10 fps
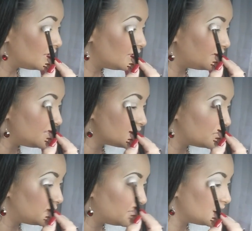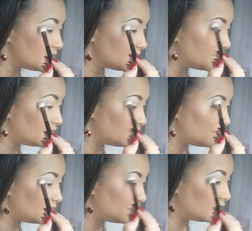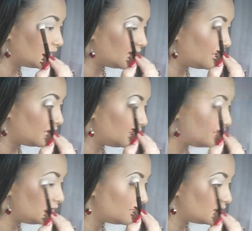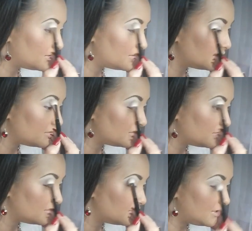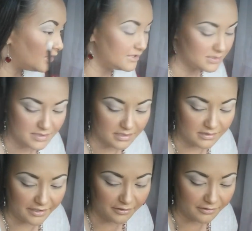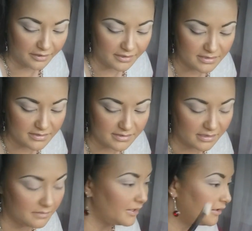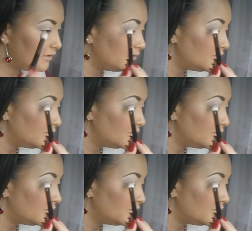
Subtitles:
if these are pigmented. Okay. Yeah, this was a lighter gray, so it's not bad.